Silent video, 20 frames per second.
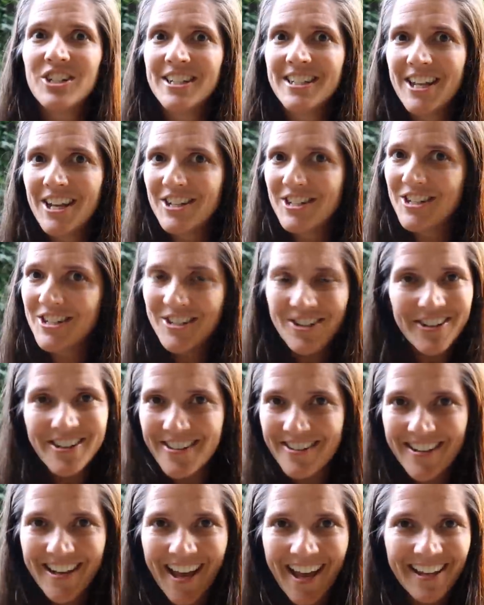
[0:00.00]
She's like, sure
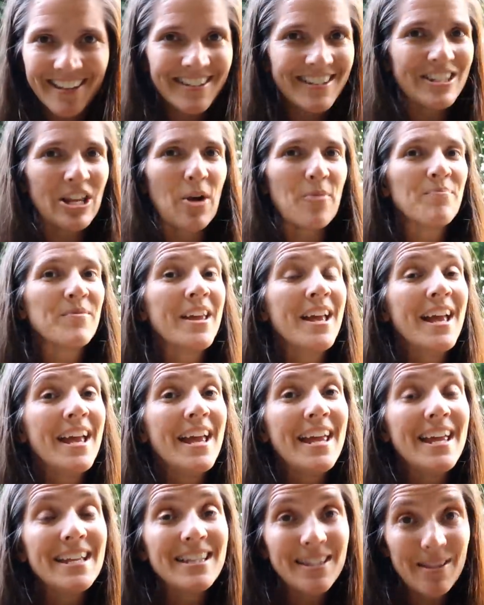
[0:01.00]
you can. So
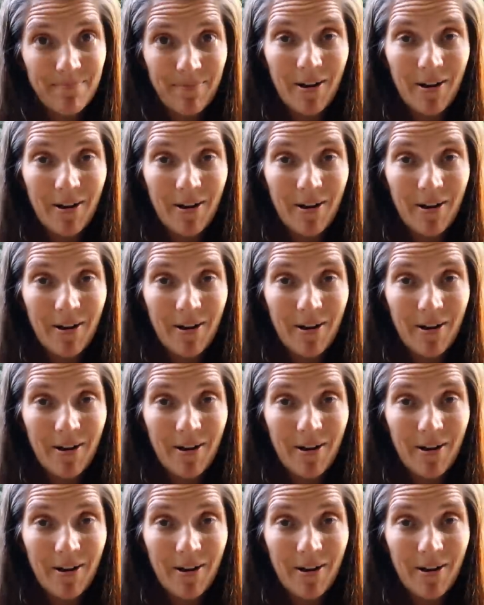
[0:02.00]
it, the